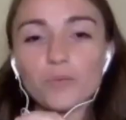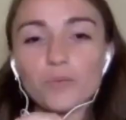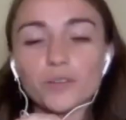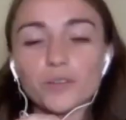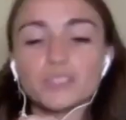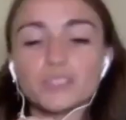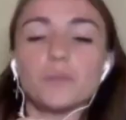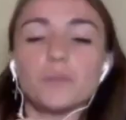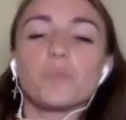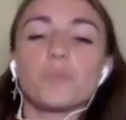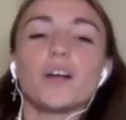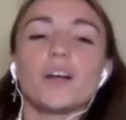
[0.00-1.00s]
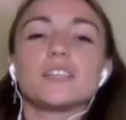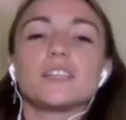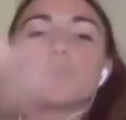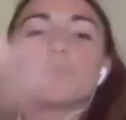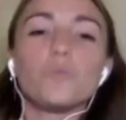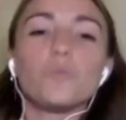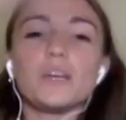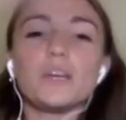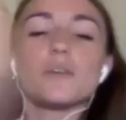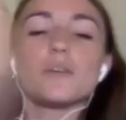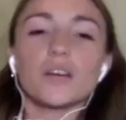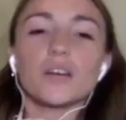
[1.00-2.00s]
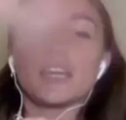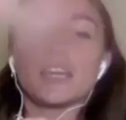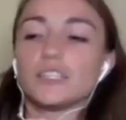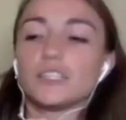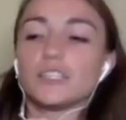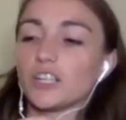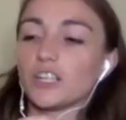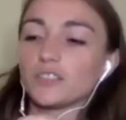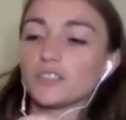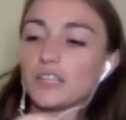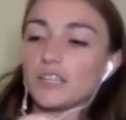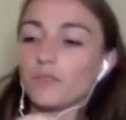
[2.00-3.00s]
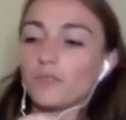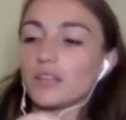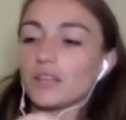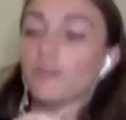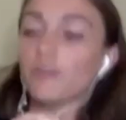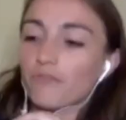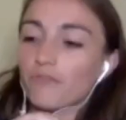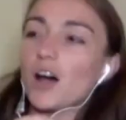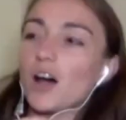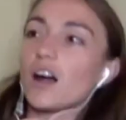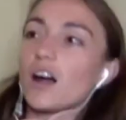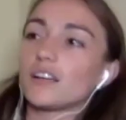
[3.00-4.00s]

those slumber parties when we were kids, Chelsea? Know, what the fuck? Really